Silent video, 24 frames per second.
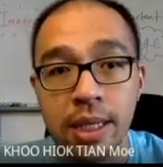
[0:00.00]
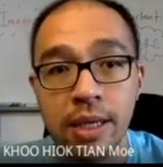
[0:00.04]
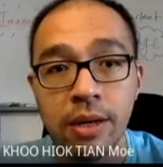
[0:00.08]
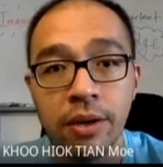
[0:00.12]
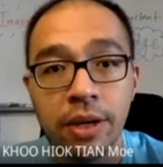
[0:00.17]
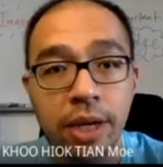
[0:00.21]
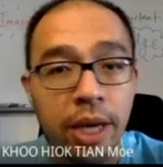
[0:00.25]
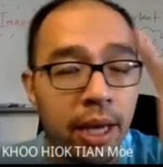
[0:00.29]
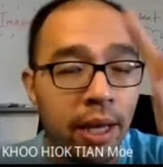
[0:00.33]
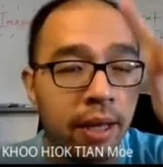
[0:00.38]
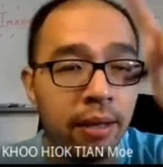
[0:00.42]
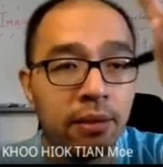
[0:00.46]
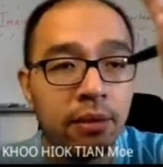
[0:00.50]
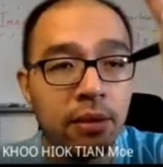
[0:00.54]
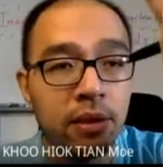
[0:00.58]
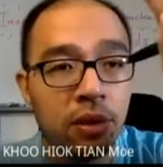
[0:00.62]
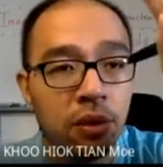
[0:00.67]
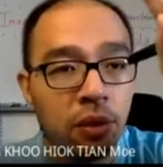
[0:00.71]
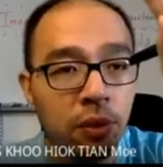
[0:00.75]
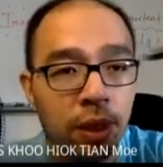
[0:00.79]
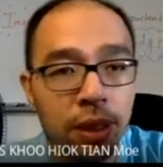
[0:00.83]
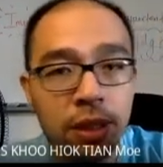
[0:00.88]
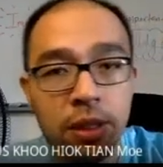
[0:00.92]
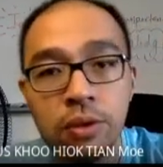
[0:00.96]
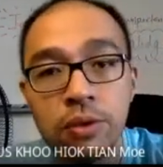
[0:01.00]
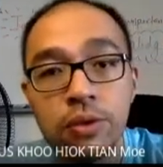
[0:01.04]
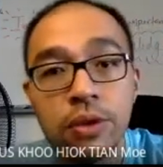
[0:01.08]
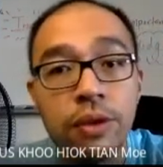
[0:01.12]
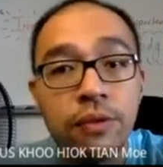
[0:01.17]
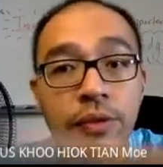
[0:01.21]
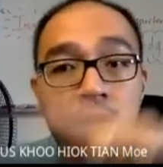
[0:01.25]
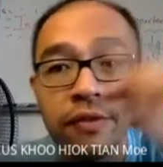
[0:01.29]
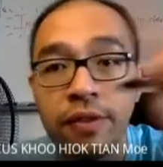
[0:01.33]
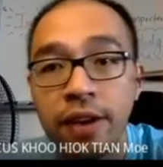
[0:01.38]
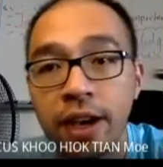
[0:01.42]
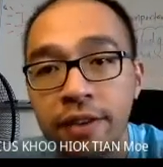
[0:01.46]
Okay, 1, 2, 3, 4,
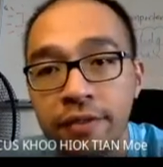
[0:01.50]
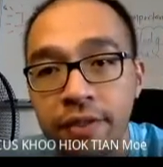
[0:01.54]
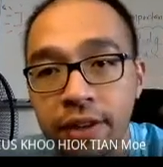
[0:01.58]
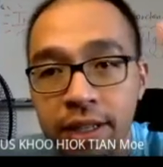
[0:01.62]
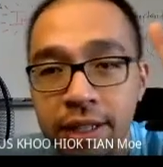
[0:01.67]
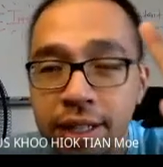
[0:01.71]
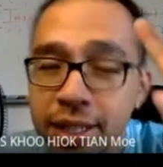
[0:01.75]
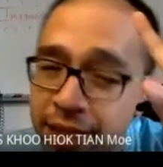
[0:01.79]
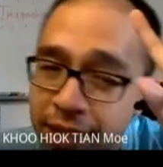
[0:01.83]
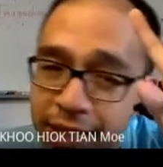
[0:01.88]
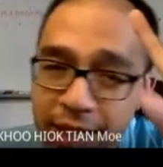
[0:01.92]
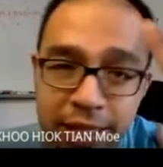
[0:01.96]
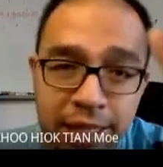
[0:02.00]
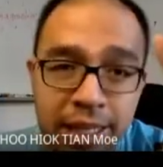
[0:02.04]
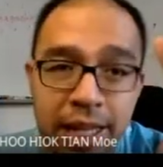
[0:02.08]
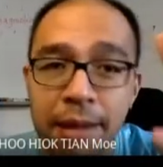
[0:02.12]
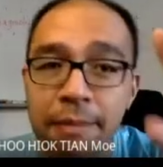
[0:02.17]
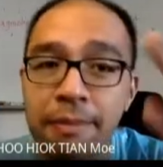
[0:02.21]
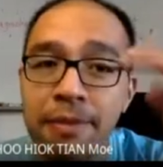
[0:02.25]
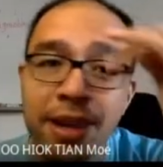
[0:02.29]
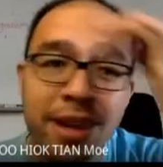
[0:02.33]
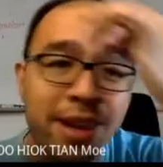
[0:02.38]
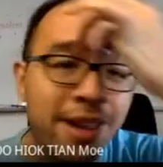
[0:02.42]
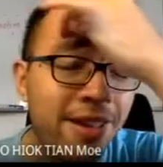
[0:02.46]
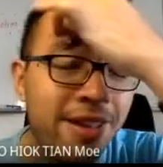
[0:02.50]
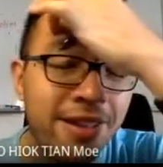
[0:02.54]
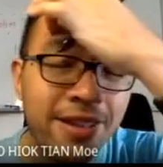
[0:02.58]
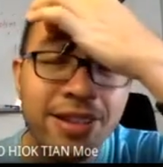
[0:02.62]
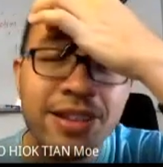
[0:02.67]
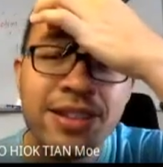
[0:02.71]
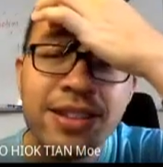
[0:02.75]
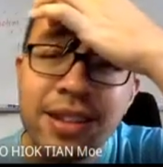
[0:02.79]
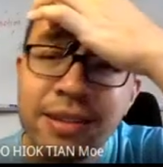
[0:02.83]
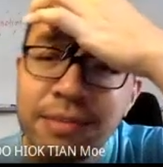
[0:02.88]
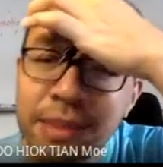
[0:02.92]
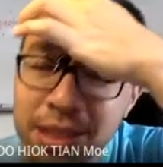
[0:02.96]
5. This is the step. This
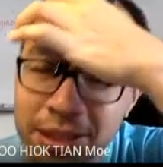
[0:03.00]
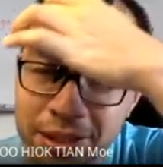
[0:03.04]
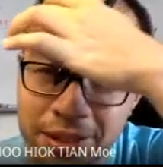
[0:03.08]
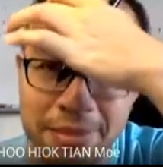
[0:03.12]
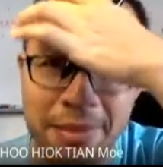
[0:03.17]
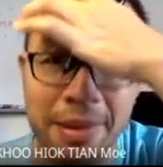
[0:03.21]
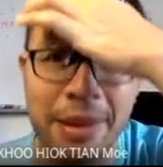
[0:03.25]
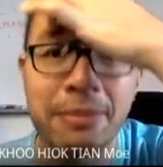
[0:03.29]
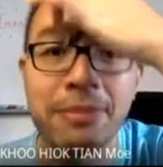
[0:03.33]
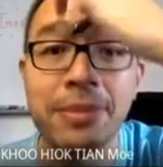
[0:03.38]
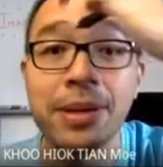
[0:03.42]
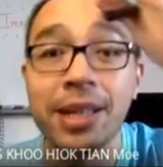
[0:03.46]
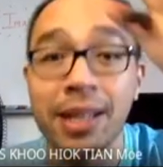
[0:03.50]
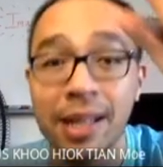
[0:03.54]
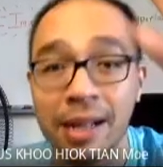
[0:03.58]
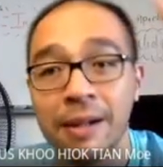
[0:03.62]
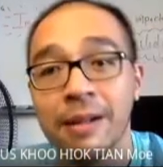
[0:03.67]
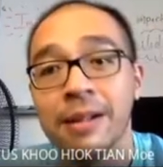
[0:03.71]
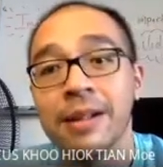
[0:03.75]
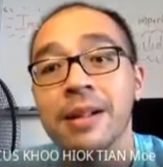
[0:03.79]
one must remember lah.